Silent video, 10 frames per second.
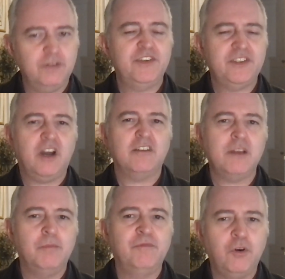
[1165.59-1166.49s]
of a
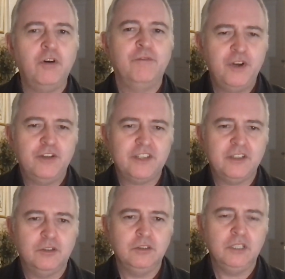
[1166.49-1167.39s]
startup
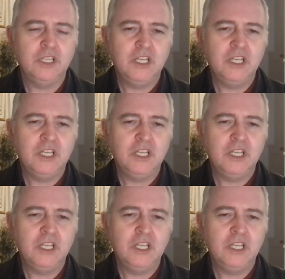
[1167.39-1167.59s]
vertical,